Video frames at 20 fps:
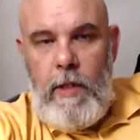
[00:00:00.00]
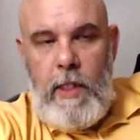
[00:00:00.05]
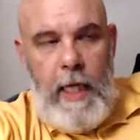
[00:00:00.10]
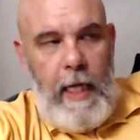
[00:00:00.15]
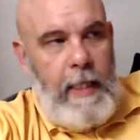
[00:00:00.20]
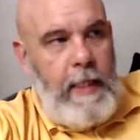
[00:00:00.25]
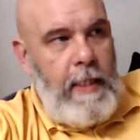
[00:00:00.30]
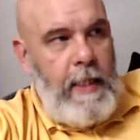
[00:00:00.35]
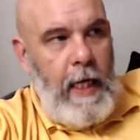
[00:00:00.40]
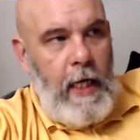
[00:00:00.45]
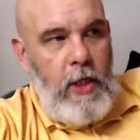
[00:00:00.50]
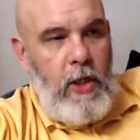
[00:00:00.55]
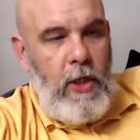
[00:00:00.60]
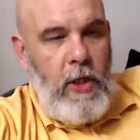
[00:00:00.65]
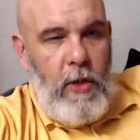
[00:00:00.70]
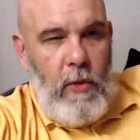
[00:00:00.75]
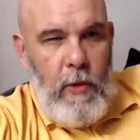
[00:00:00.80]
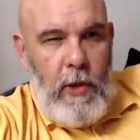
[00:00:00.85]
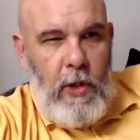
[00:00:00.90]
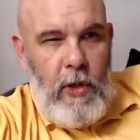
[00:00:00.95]
saying to Tasha,
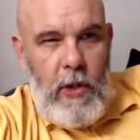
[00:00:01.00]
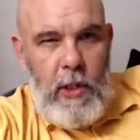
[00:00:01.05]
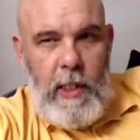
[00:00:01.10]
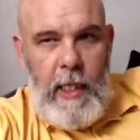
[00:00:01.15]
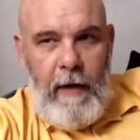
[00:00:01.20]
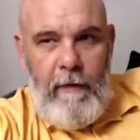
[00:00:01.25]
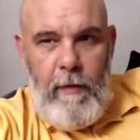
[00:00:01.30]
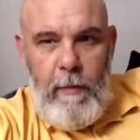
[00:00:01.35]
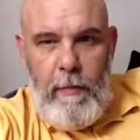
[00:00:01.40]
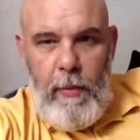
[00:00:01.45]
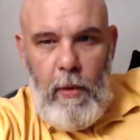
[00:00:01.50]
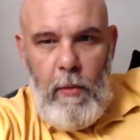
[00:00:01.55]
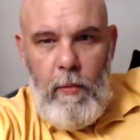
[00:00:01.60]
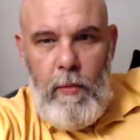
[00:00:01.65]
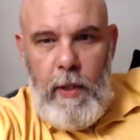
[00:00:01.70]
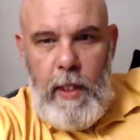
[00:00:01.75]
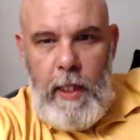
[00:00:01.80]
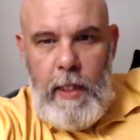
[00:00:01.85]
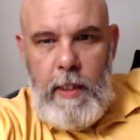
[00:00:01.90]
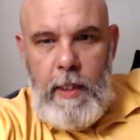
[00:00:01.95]
should we just have a punt
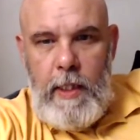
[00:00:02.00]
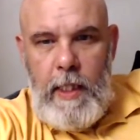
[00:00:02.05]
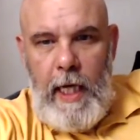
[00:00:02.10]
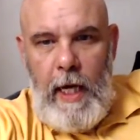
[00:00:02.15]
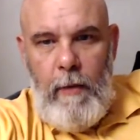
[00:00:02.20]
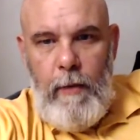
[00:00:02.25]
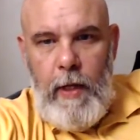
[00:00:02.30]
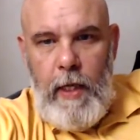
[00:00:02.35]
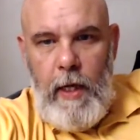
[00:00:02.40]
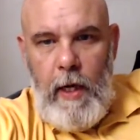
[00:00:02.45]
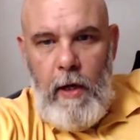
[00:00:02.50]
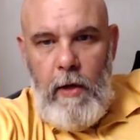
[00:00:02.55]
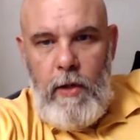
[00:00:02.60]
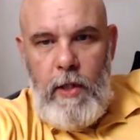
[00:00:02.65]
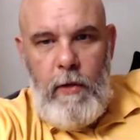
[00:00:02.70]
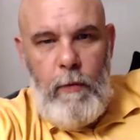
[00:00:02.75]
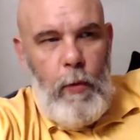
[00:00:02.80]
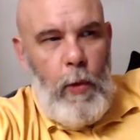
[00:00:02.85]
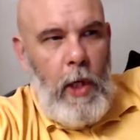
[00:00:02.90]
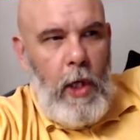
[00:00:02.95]
with it and see how it
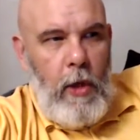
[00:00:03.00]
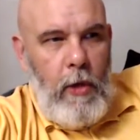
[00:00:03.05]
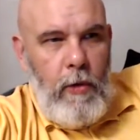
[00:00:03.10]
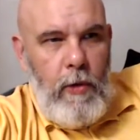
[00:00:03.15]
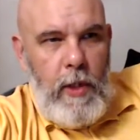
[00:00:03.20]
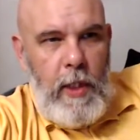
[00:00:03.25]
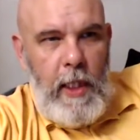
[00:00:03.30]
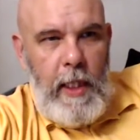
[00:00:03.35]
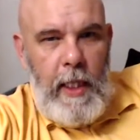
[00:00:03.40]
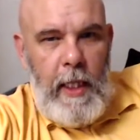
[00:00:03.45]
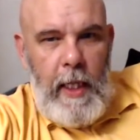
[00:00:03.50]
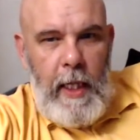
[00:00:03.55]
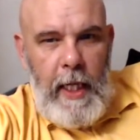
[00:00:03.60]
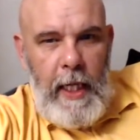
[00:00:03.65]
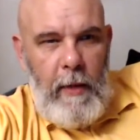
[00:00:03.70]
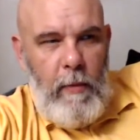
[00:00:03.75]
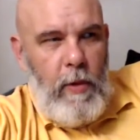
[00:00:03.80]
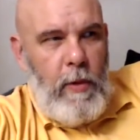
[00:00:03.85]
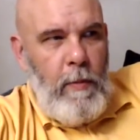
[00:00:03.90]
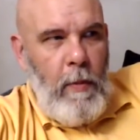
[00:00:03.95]
goes? If we lose it,
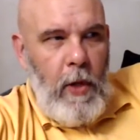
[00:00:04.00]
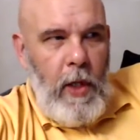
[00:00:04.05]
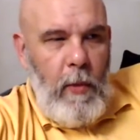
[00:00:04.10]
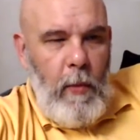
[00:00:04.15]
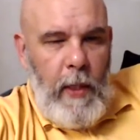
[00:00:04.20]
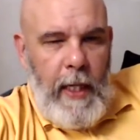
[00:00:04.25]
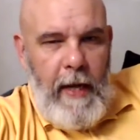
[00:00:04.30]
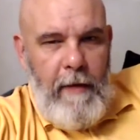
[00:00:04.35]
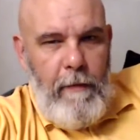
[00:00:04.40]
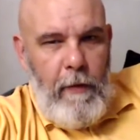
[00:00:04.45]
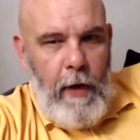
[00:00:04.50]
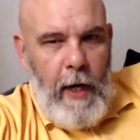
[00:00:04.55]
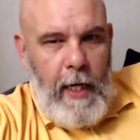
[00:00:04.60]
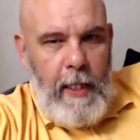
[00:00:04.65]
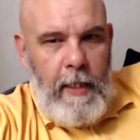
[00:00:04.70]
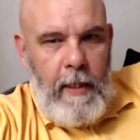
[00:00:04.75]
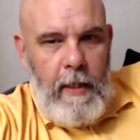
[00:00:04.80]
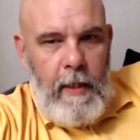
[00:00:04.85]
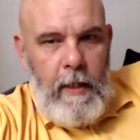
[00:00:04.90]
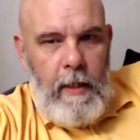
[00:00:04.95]
it was money we never
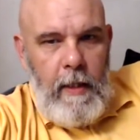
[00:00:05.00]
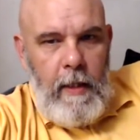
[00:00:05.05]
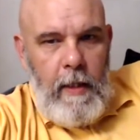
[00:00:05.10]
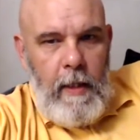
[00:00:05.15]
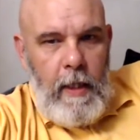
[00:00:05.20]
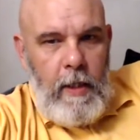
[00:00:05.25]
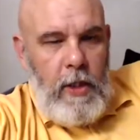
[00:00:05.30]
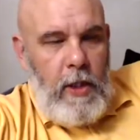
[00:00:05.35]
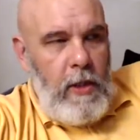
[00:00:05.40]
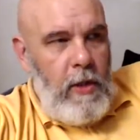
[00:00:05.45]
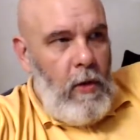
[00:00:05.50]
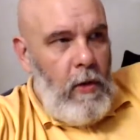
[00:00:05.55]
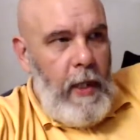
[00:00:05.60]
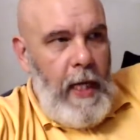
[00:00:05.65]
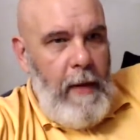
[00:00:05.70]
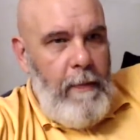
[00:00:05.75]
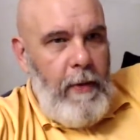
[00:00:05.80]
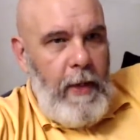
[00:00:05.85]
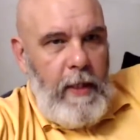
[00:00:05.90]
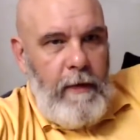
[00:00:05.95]
had. And she's like,
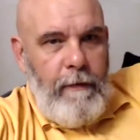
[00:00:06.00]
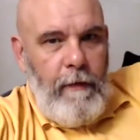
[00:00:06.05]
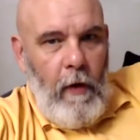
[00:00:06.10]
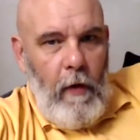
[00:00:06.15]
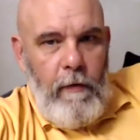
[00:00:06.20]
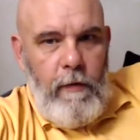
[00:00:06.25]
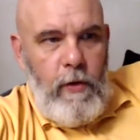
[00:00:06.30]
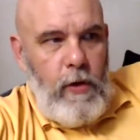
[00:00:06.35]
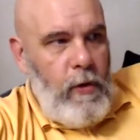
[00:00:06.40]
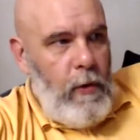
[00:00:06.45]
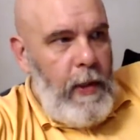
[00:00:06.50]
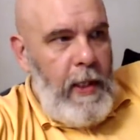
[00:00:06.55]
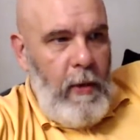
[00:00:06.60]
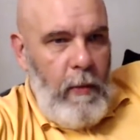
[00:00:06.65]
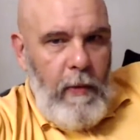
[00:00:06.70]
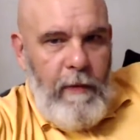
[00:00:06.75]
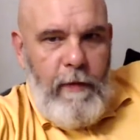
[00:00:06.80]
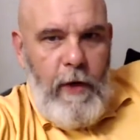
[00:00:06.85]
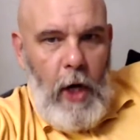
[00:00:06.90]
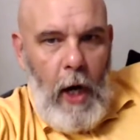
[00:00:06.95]
yeah, but it's 500 quid that
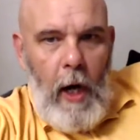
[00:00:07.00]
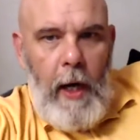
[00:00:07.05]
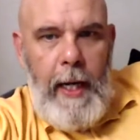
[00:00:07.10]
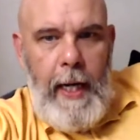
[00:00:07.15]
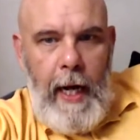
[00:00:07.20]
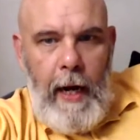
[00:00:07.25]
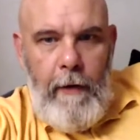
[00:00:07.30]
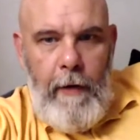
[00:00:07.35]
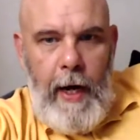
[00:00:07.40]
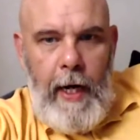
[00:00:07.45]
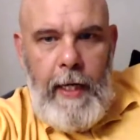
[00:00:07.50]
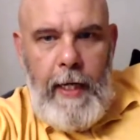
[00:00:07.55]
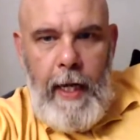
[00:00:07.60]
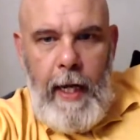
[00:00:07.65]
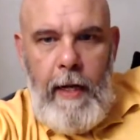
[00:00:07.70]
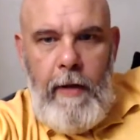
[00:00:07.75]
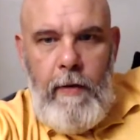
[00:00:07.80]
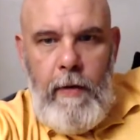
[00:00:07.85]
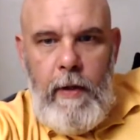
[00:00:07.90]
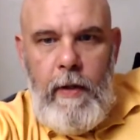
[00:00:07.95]
we've got in our hand
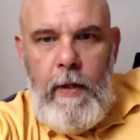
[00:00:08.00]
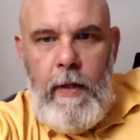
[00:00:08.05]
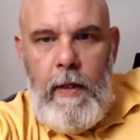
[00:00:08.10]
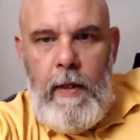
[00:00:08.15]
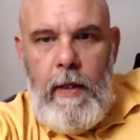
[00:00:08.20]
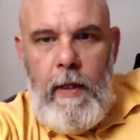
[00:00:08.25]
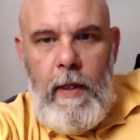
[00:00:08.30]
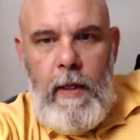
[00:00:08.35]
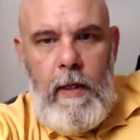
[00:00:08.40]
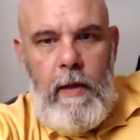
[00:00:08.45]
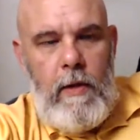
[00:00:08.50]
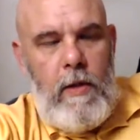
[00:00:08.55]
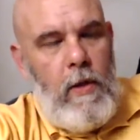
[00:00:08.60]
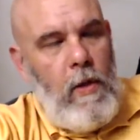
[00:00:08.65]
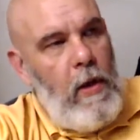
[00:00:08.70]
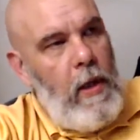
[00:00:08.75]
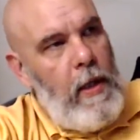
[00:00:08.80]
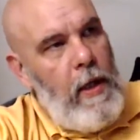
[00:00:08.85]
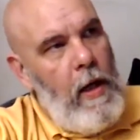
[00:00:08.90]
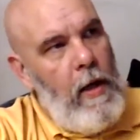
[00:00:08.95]
now. And I was
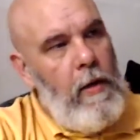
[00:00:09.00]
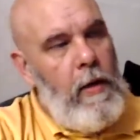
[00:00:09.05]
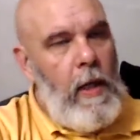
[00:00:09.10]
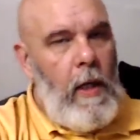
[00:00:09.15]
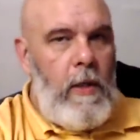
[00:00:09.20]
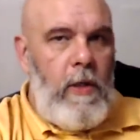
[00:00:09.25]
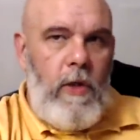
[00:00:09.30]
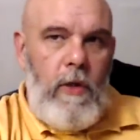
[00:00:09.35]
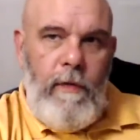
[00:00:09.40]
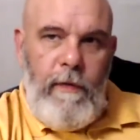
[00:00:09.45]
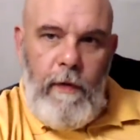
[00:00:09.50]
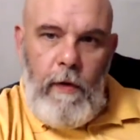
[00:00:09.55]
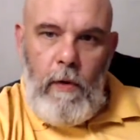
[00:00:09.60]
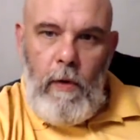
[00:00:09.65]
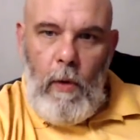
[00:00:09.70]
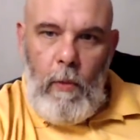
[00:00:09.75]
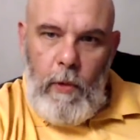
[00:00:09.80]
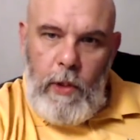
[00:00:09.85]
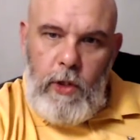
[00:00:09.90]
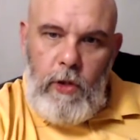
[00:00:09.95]
like, I know, I just feel
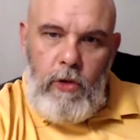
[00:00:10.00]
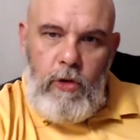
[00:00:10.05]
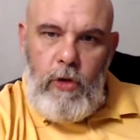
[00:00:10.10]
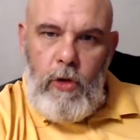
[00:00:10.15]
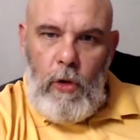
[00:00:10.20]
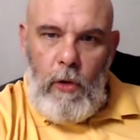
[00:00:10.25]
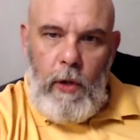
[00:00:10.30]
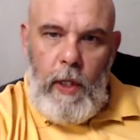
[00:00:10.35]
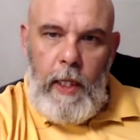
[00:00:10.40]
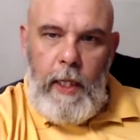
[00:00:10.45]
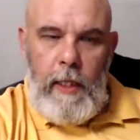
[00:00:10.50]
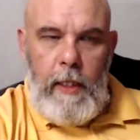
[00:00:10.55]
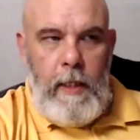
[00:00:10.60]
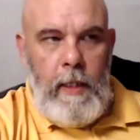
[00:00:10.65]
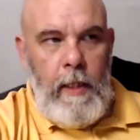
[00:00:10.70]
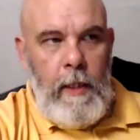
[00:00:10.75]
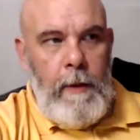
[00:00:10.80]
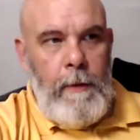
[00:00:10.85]
like we should try it. And